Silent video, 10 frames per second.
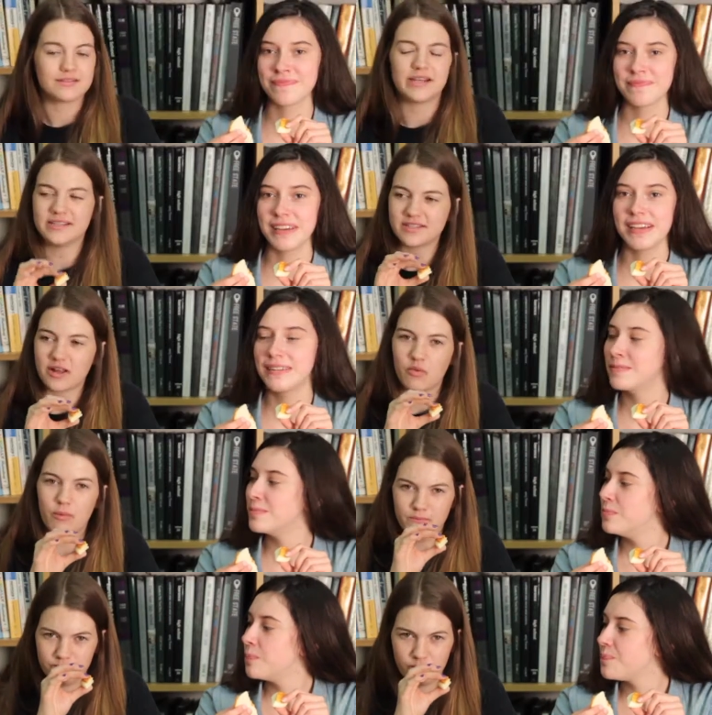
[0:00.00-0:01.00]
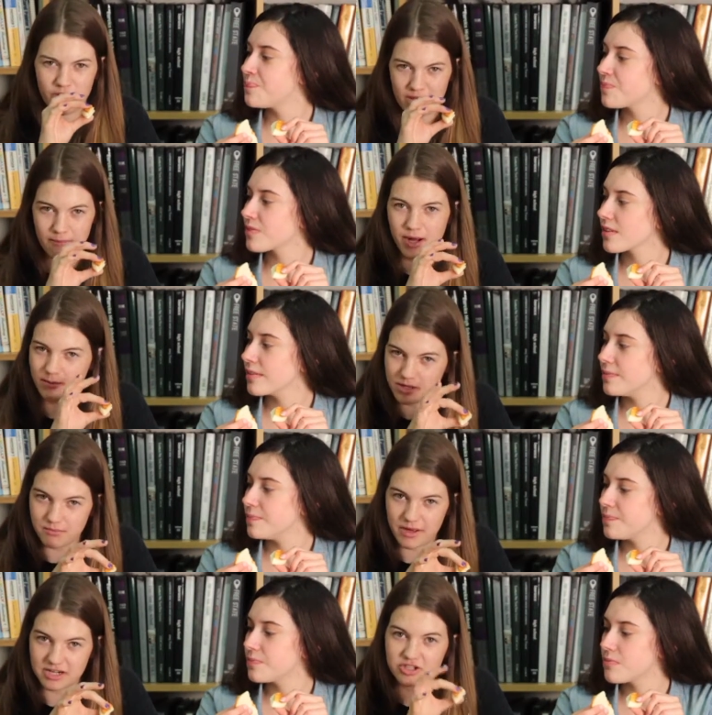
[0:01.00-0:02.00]
Speaker 1: Tastes like what a pumpkin
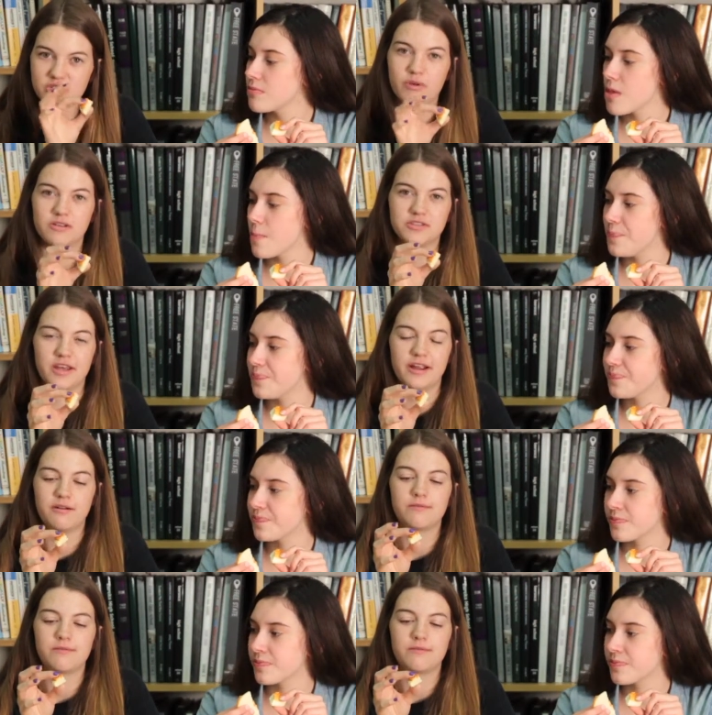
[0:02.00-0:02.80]
patch smells like.